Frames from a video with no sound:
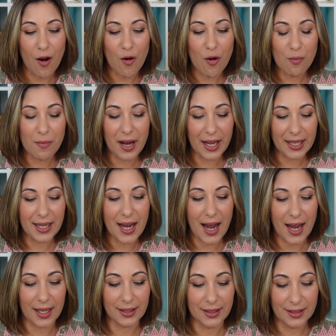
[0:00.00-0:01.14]
Oh my
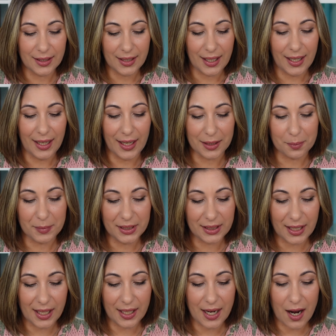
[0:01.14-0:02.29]
god, let me
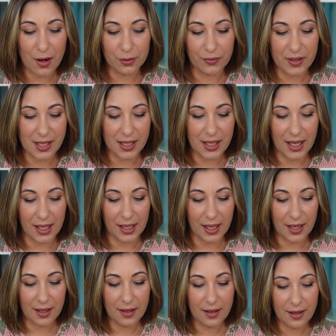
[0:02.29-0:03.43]
take out the
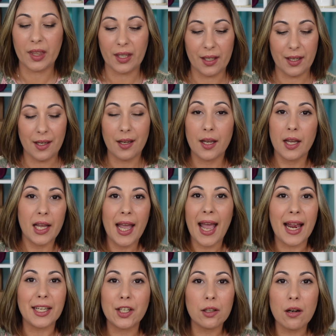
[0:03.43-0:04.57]
sticker.
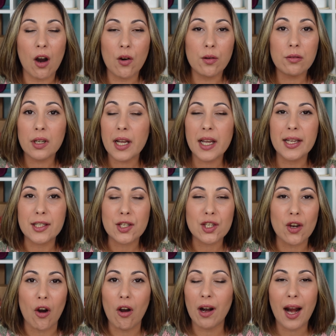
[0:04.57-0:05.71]
And you know, it's
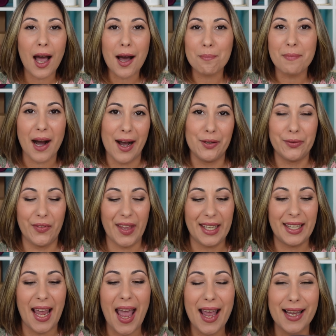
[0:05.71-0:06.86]
all about the
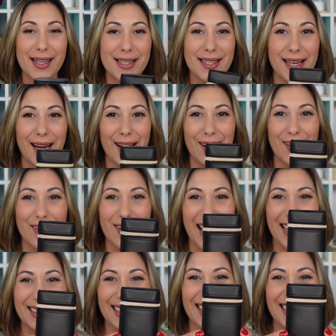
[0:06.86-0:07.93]
case. Look at